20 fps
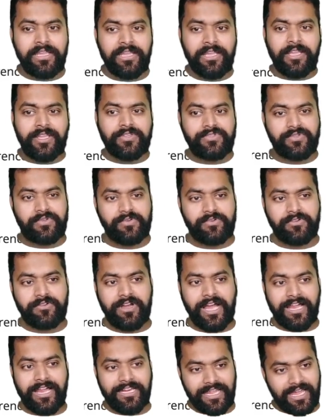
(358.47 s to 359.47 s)
So
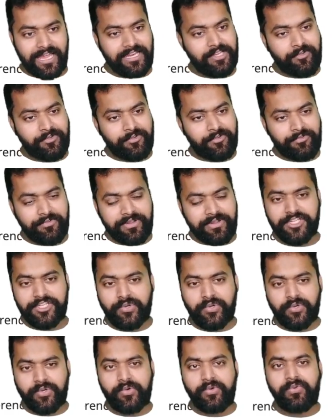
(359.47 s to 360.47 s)
I'll, I'll quickly
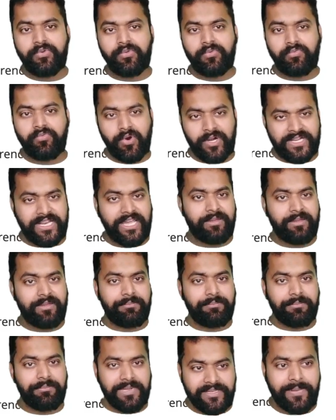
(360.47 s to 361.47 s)
show you what I
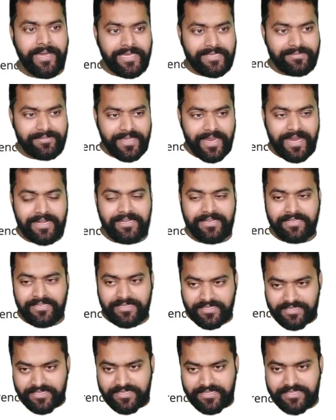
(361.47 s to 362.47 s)
mean by that
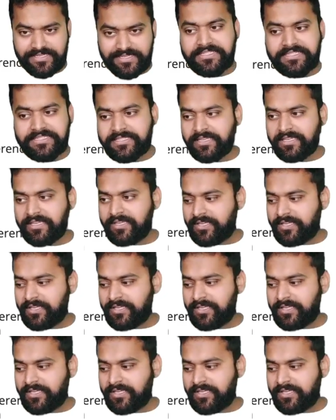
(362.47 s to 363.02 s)
is.